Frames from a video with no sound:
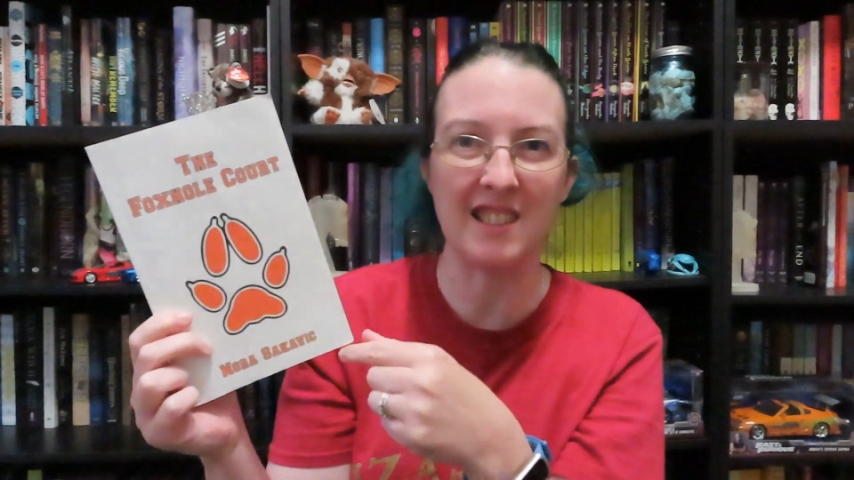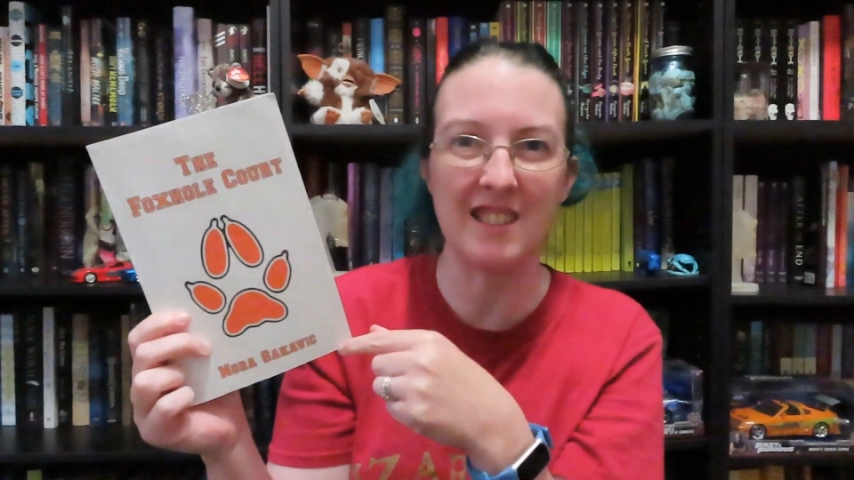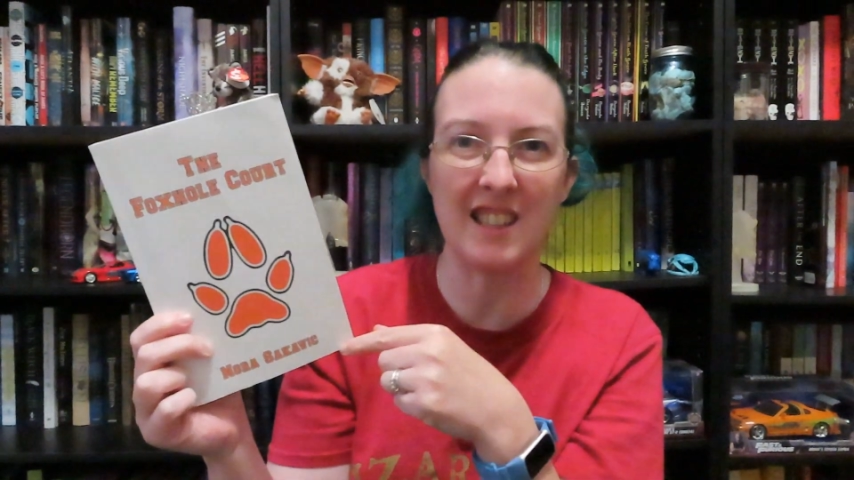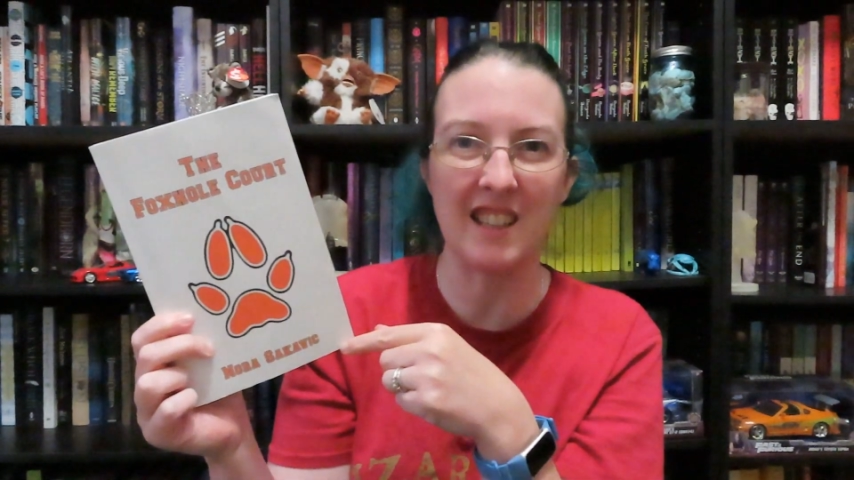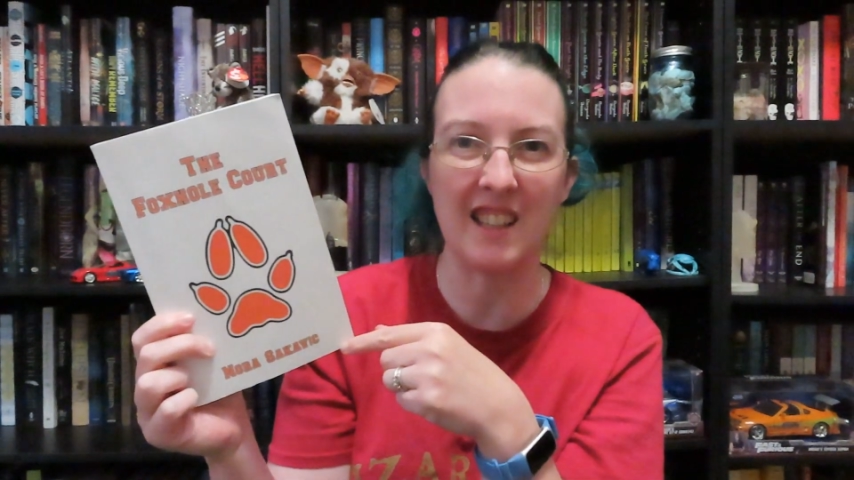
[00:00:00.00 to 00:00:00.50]
and
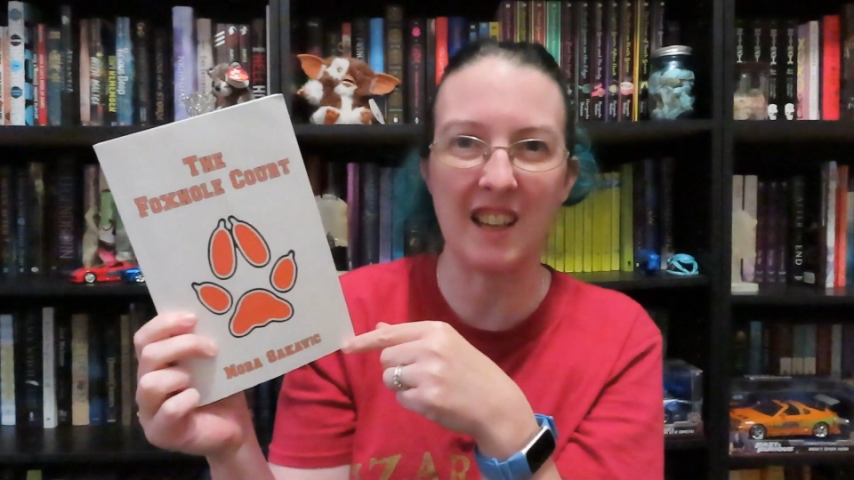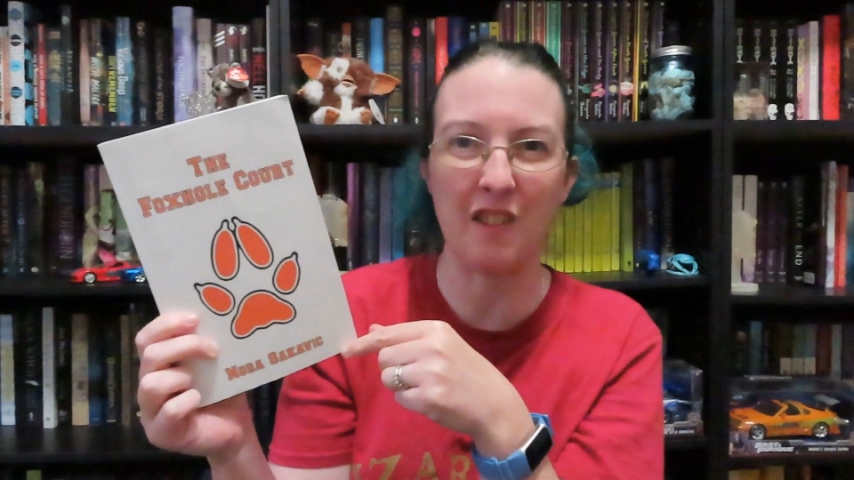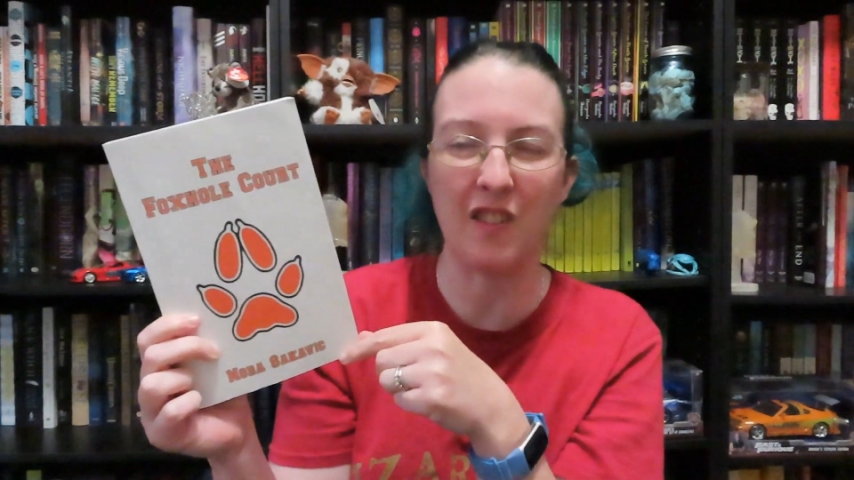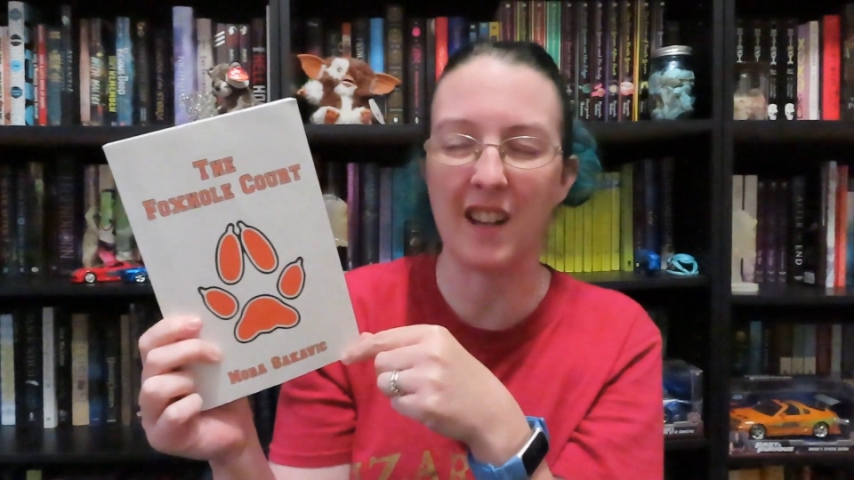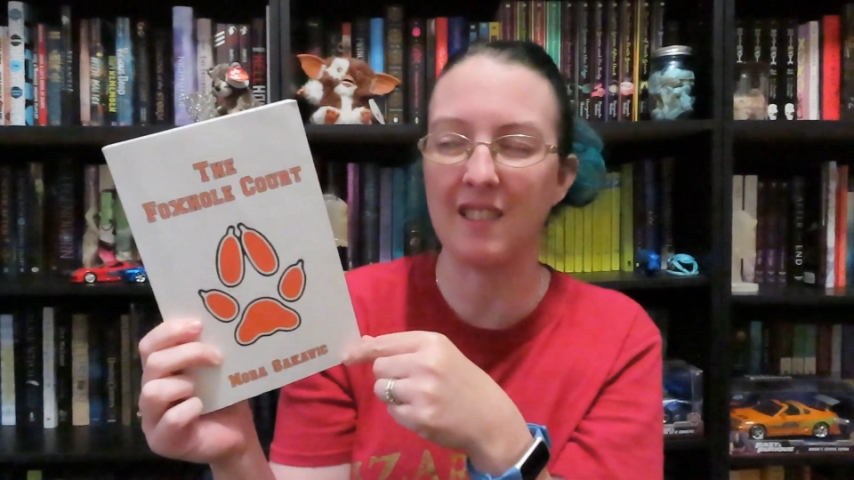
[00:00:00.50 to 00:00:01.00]
see
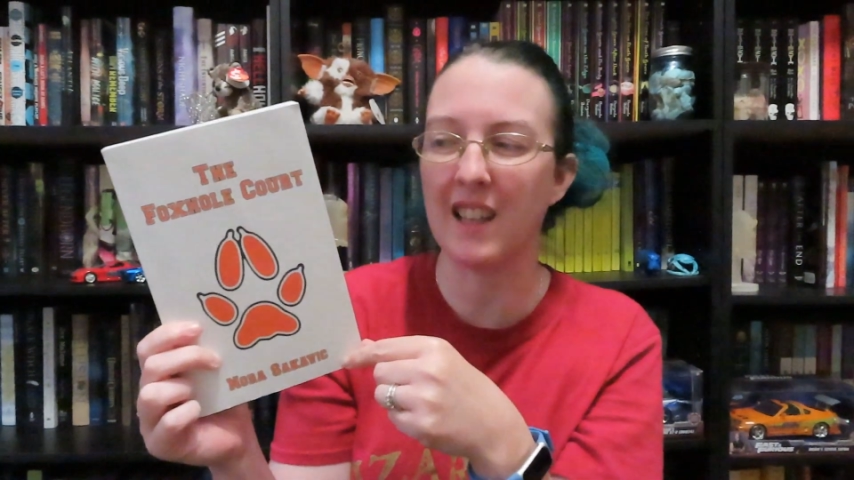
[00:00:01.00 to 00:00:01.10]
if I